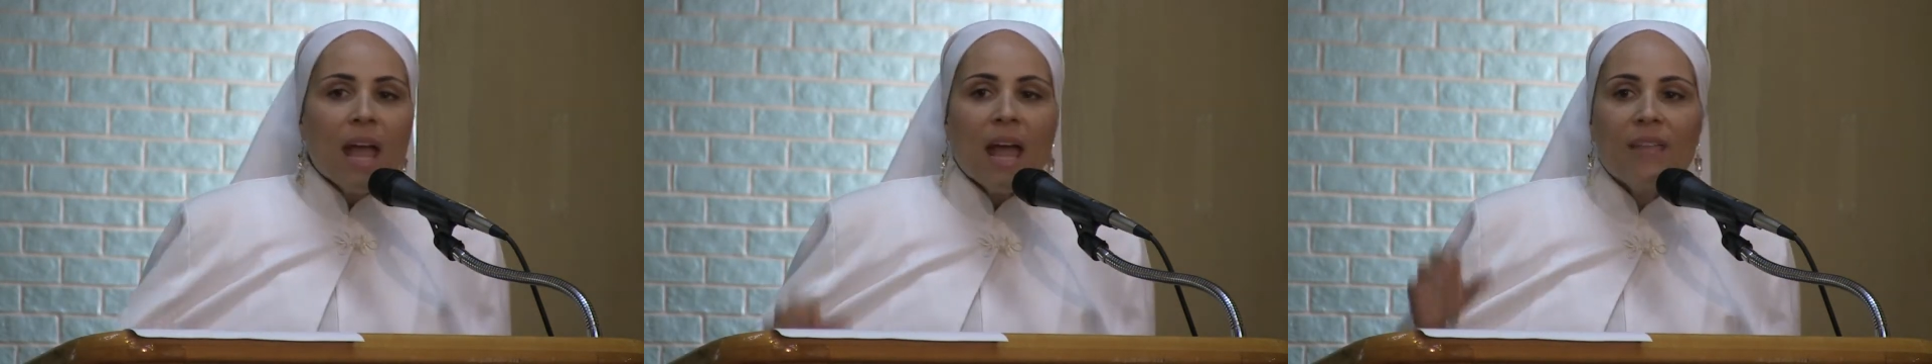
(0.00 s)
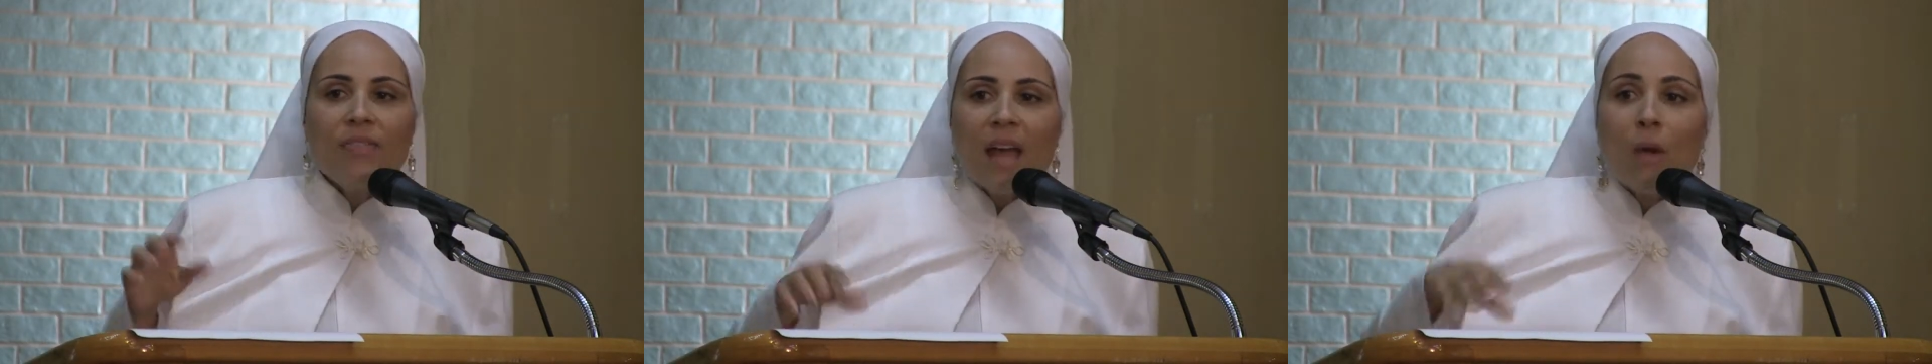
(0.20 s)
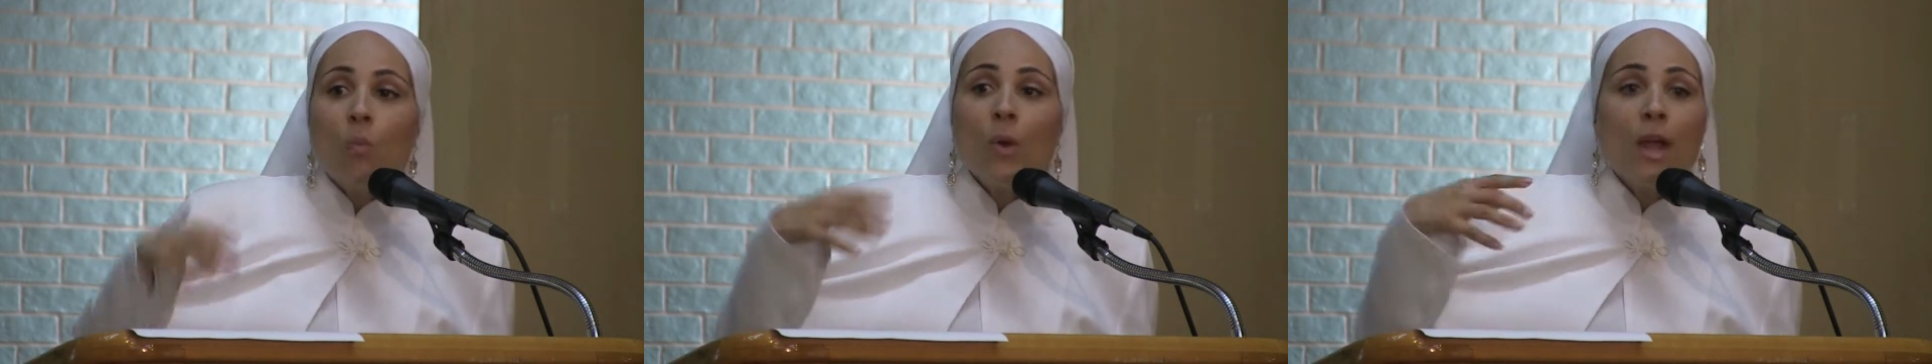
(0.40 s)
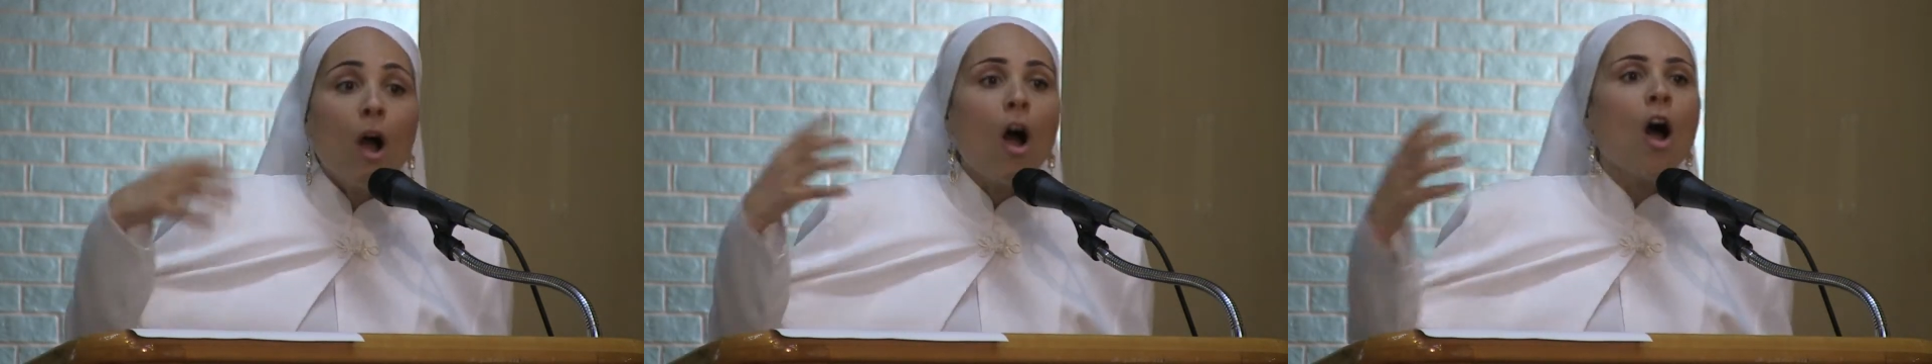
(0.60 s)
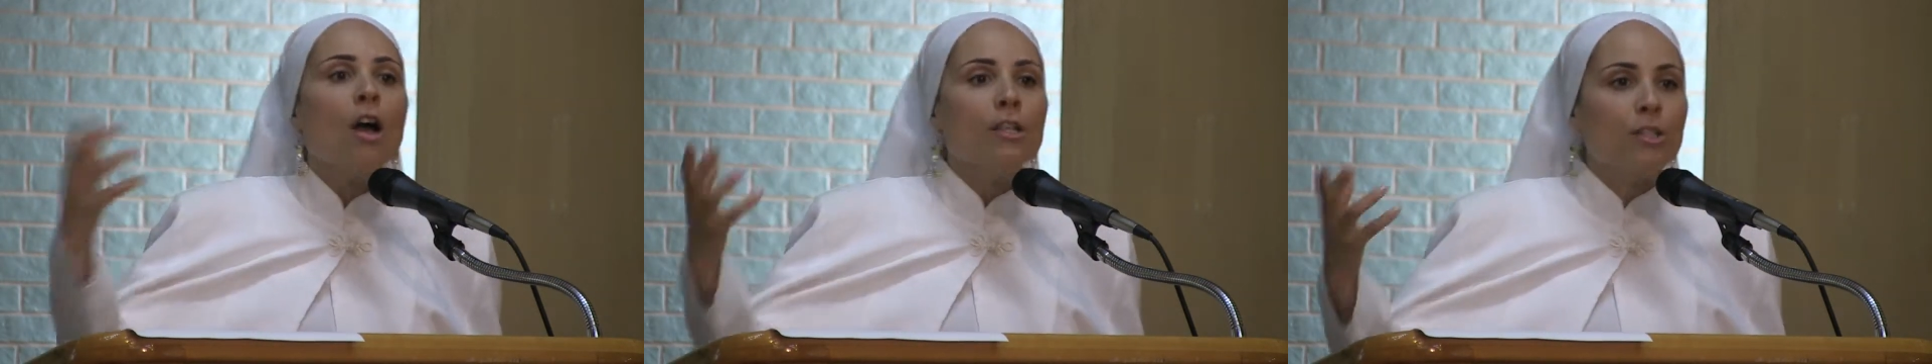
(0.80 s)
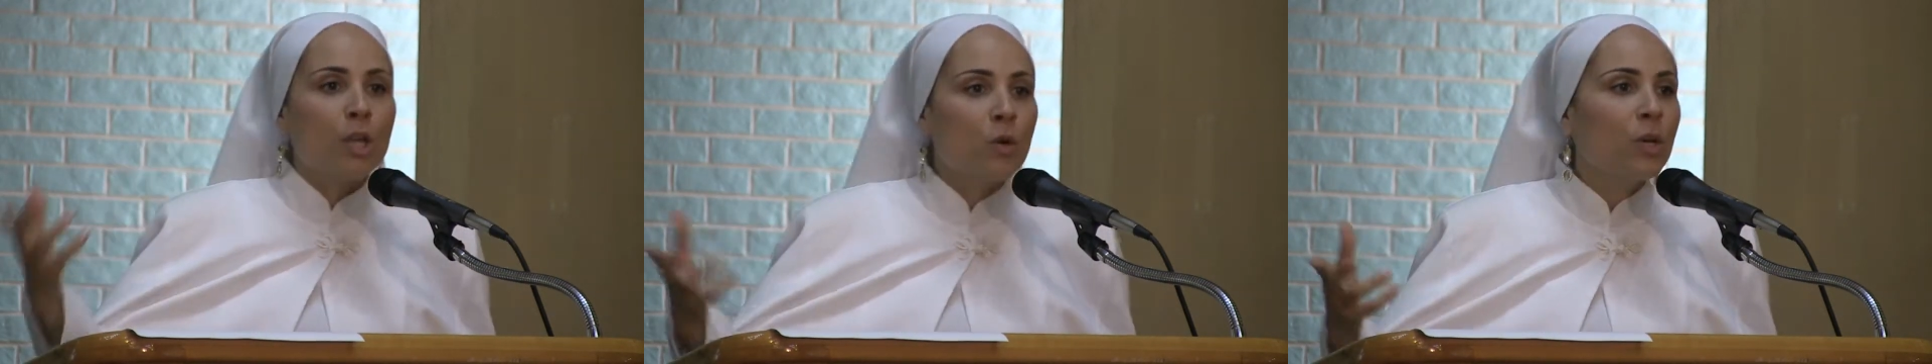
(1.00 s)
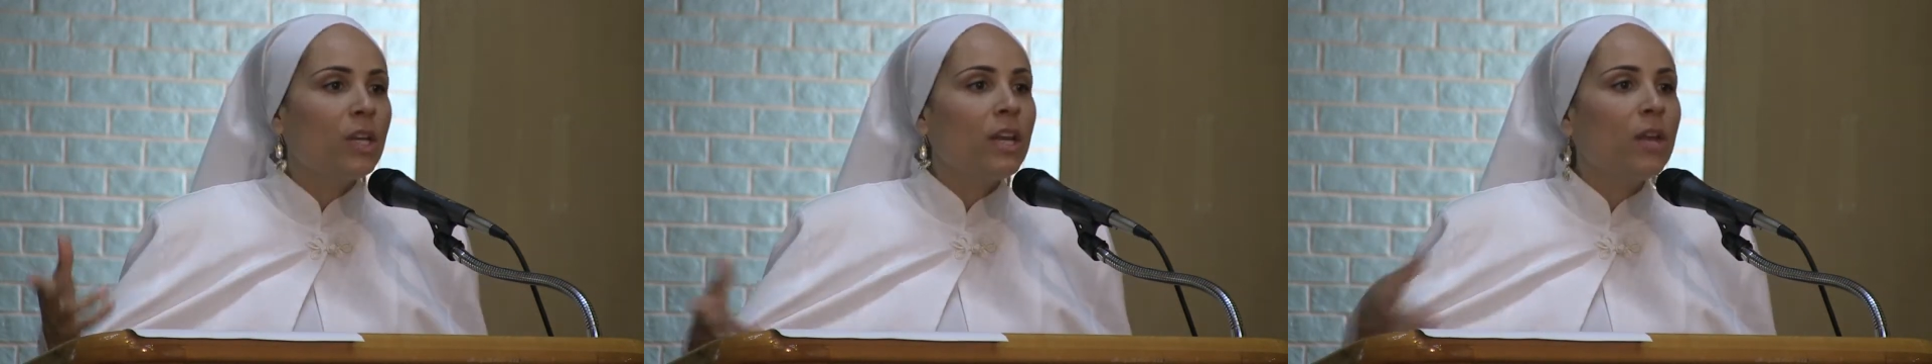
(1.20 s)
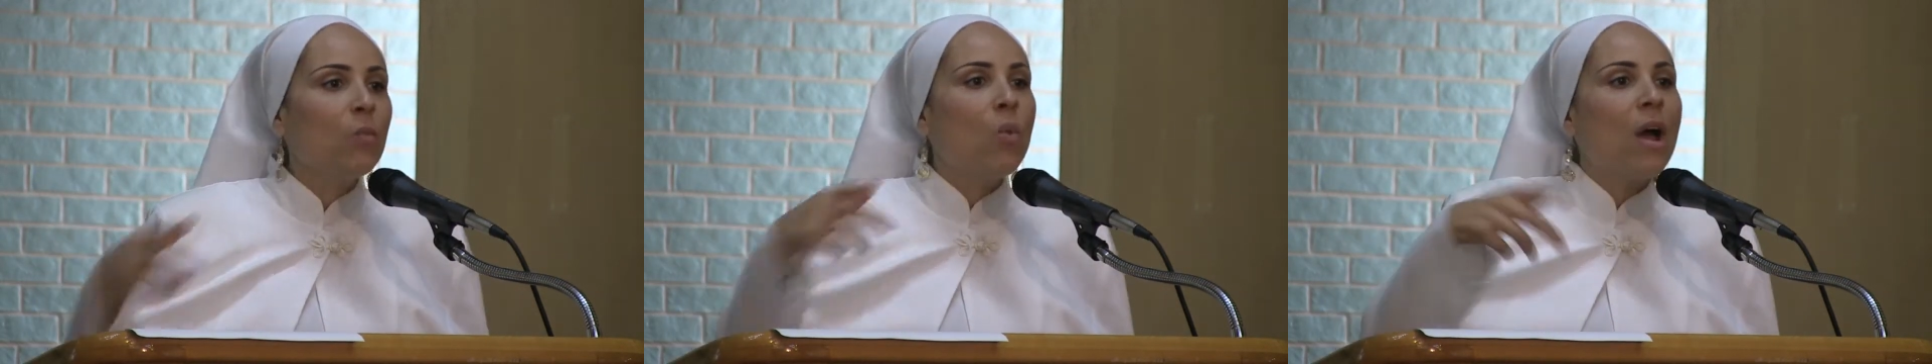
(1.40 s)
And that we are tuning in